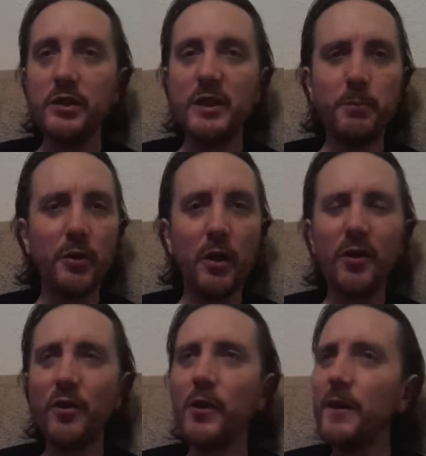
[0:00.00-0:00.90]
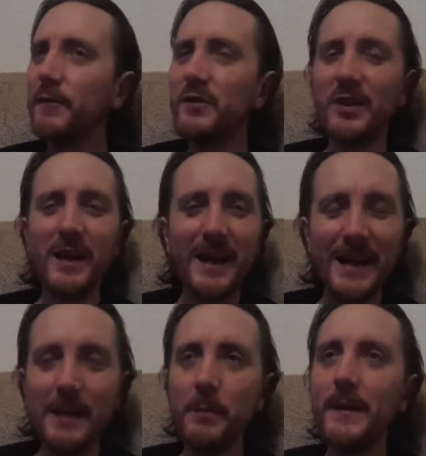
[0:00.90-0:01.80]
She's put a lot of
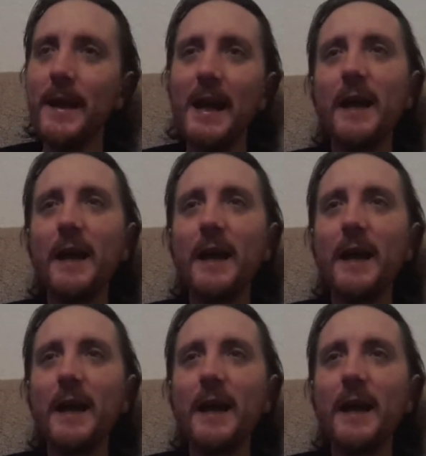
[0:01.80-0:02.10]
time and